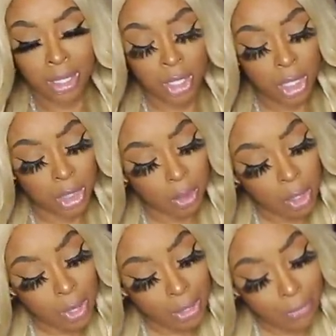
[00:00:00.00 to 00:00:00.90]
Did y'all ink
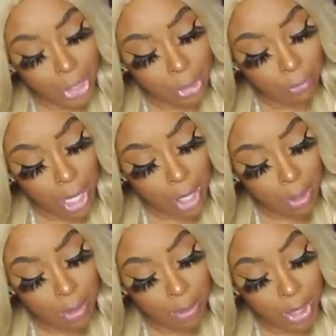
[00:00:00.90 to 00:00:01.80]
go out
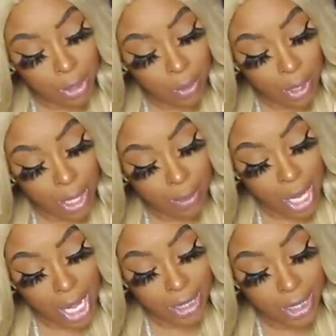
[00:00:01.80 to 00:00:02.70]
Fashionphile? Monogram,
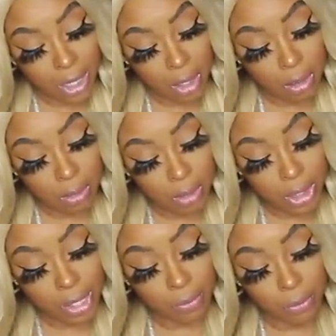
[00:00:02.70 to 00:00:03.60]
Idylle,
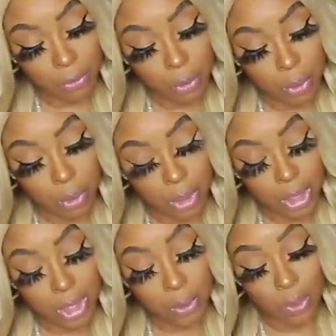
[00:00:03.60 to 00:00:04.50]
Neverfull,
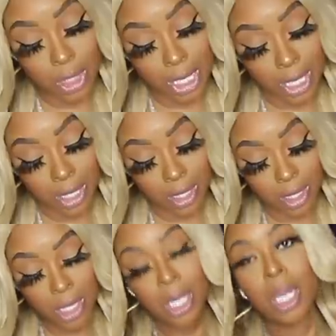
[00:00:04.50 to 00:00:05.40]
Toussaint.
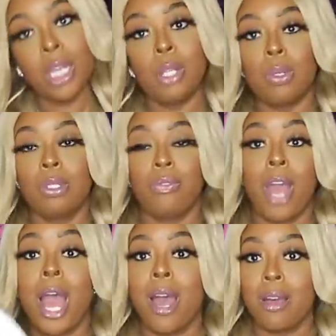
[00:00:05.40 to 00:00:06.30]
And it was
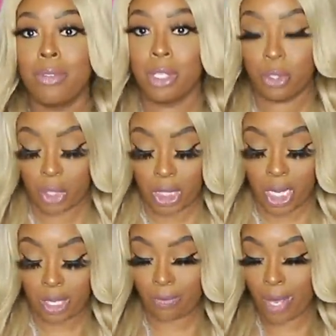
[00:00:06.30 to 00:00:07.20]

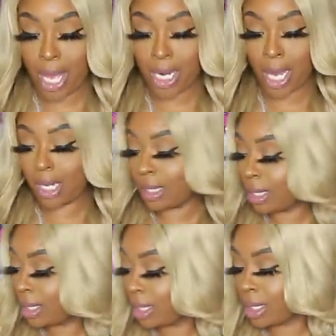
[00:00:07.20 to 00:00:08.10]

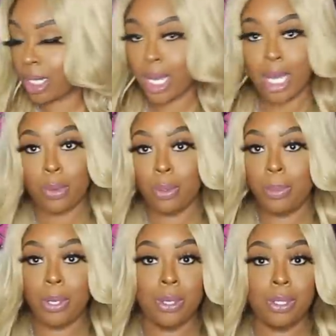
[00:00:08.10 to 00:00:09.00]
$595. See, I got three
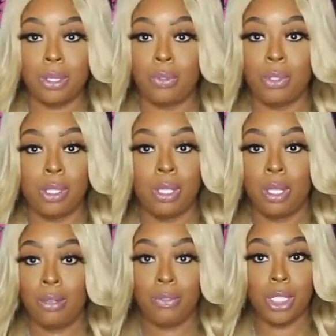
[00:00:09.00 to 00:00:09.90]
purses for
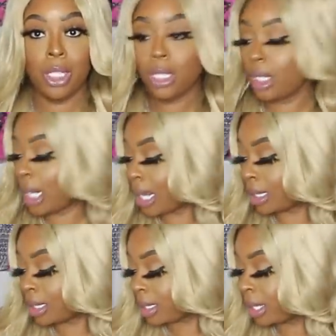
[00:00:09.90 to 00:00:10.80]

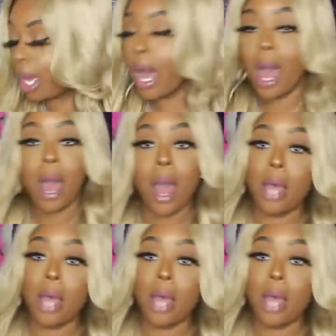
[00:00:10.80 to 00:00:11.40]
$1,500.